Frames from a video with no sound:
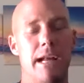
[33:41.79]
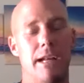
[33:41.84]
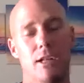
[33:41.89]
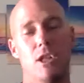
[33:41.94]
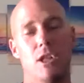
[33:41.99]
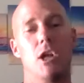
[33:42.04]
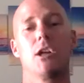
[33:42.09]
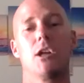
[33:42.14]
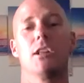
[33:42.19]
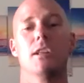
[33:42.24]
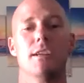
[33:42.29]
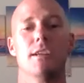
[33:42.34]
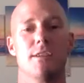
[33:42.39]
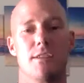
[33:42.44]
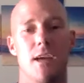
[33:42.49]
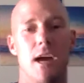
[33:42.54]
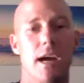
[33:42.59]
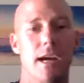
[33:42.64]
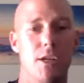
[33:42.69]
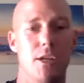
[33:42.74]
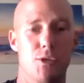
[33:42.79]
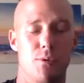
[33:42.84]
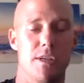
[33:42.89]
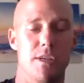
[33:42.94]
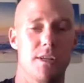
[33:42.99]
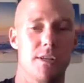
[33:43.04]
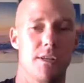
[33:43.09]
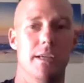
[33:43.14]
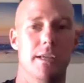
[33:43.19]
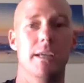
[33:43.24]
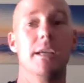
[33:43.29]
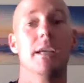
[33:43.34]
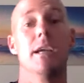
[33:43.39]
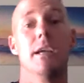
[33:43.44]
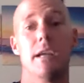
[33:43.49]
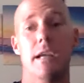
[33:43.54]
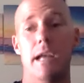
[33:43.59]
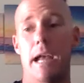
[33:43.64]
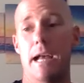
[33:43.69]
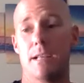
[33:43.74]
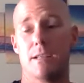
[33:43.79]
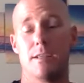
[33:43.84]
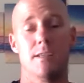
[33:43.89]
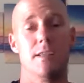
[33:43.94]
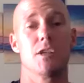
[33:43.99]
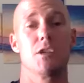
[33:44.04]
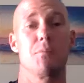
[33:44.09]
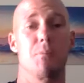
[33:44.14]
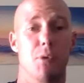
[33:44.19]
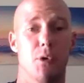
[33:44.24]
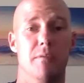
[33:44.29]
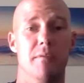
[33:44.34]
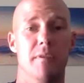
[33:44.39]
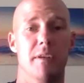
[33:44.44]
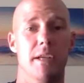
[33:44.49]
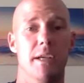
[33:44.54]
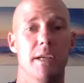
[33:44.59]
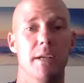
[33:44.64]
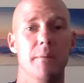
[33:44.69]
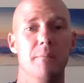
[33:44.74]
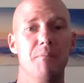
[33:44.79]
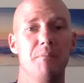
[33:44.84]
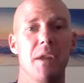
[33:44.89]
And luckily science recently has disproven it,